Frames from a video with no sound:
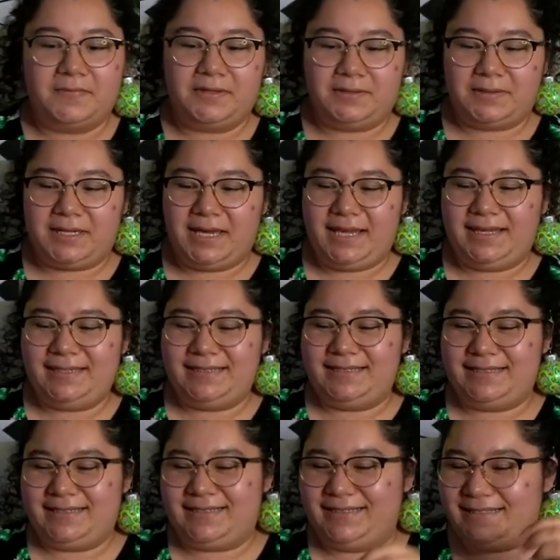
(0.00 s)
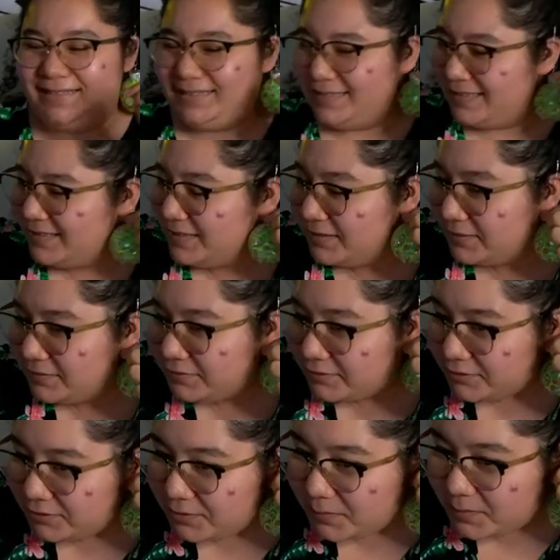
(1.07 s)
Okay.
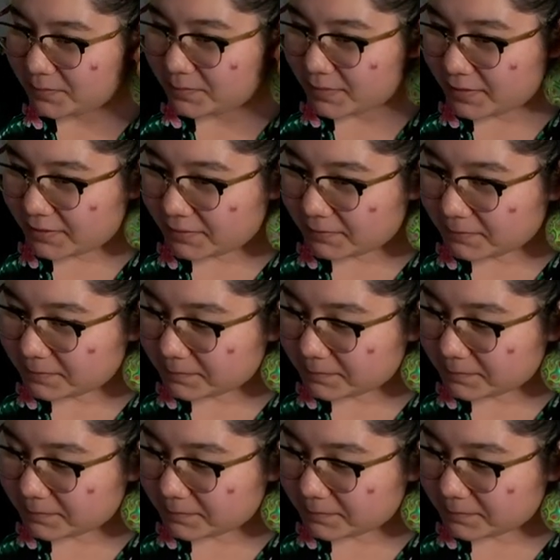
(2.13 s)
Stupid bit.